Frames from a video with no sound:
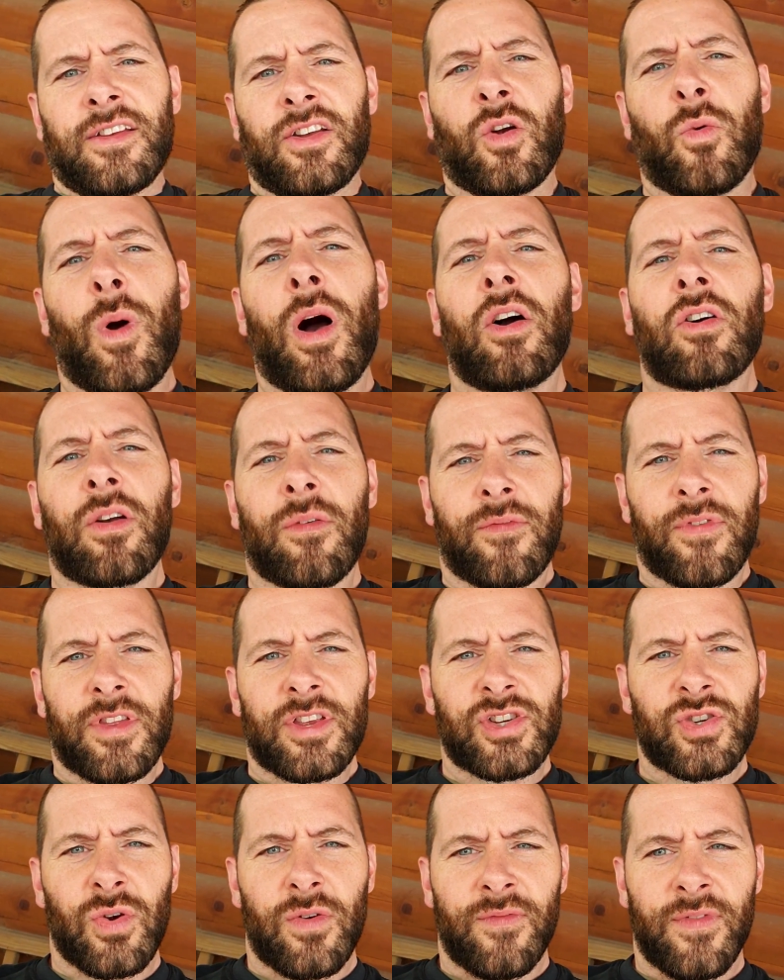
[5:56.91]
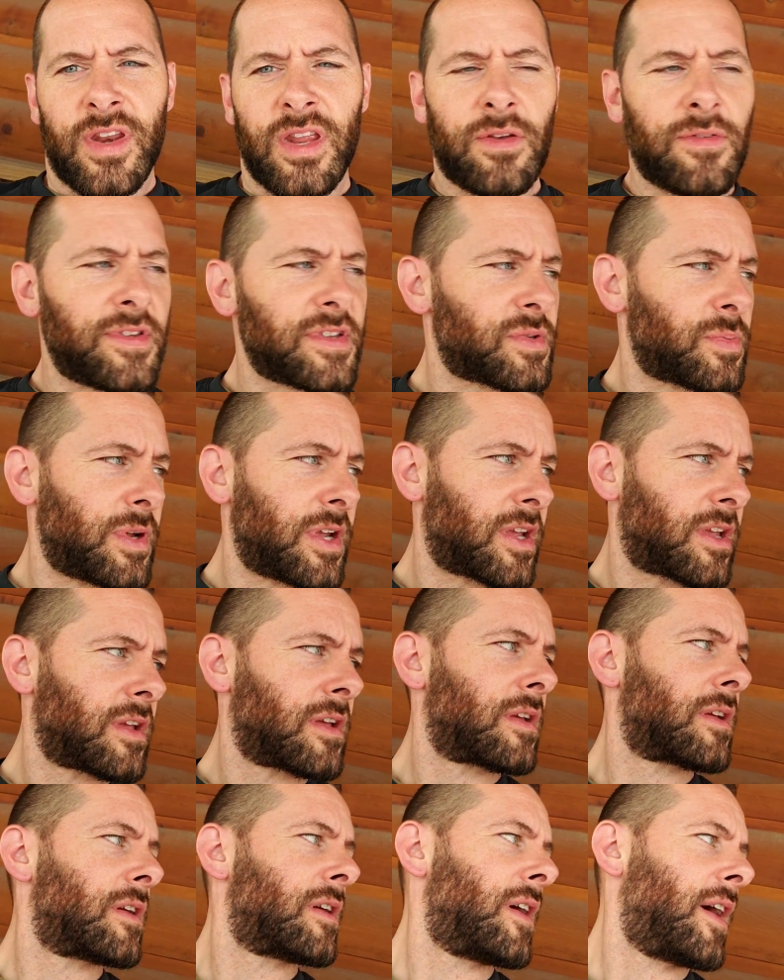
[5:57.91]
You're welcome for the short video this week.
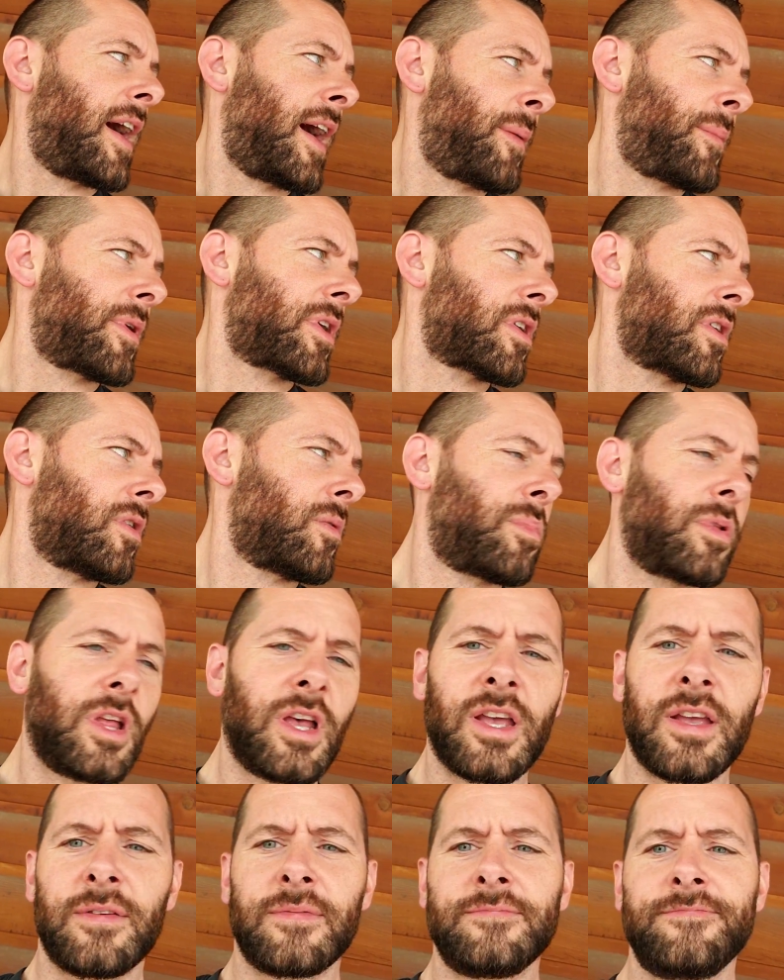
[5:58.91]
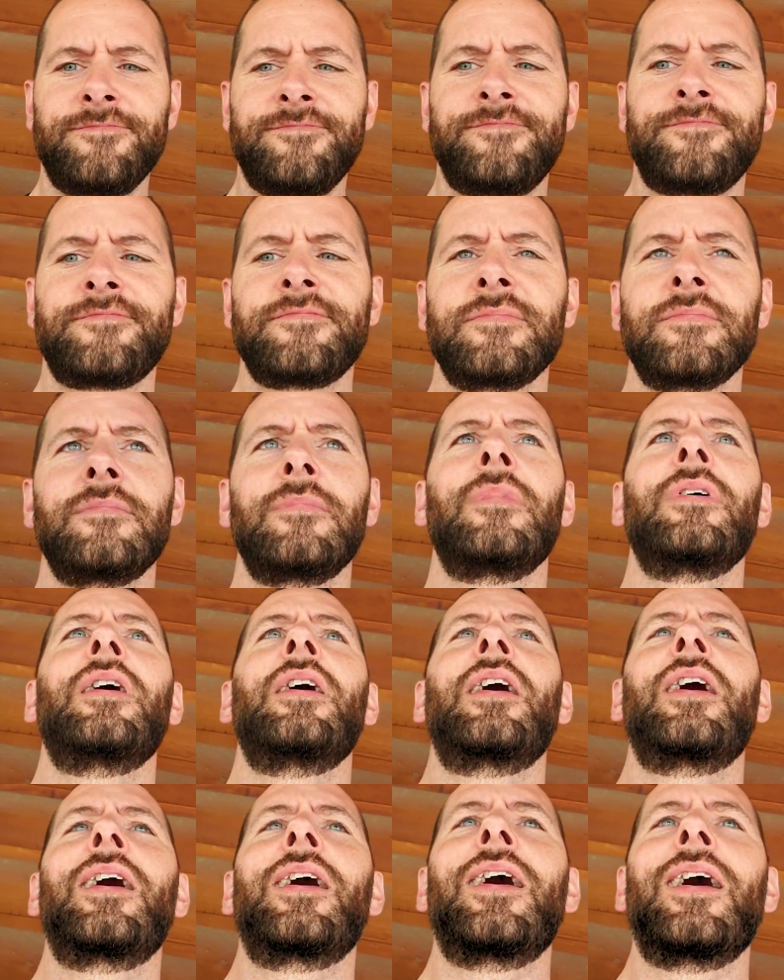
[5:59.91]
I'm going to go play.
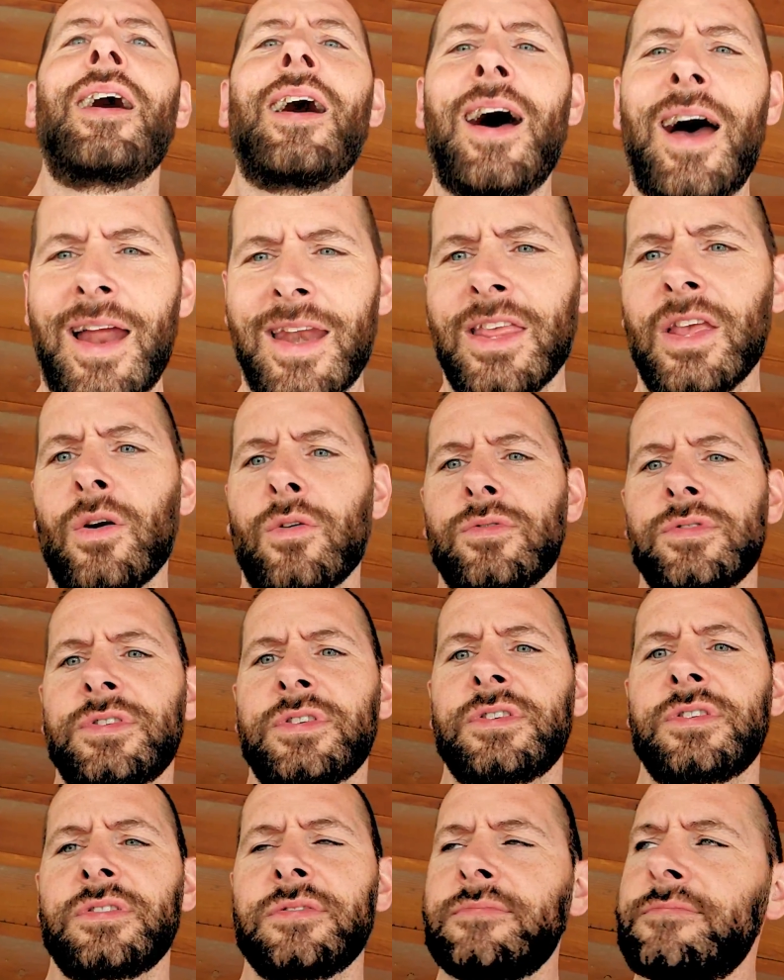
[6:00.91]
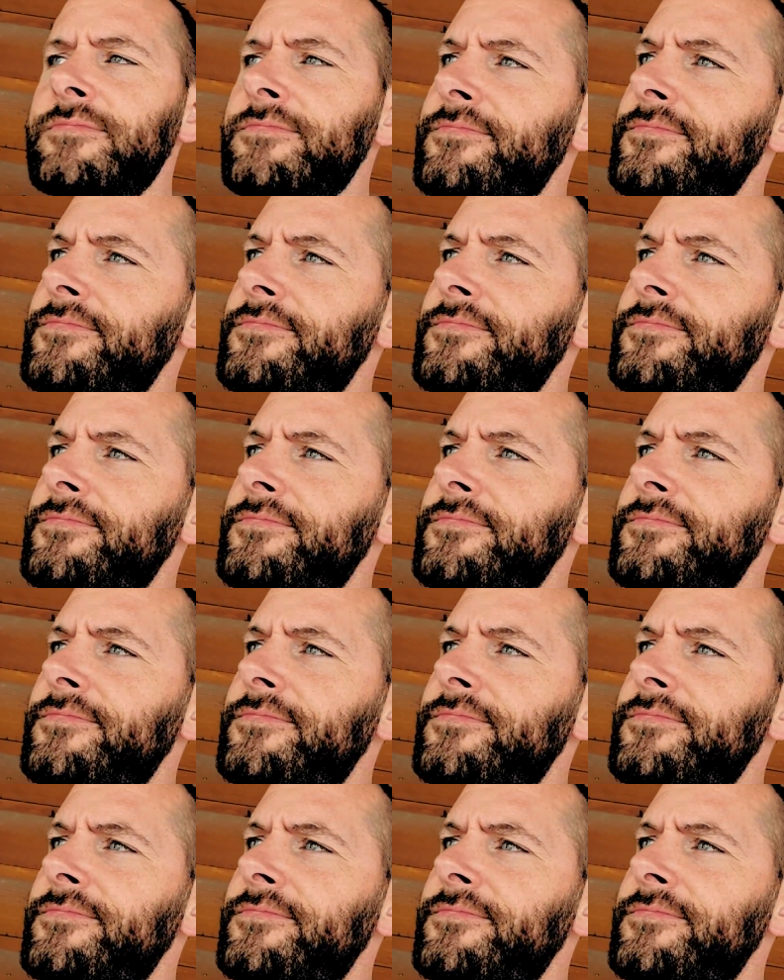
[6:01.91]
Adios.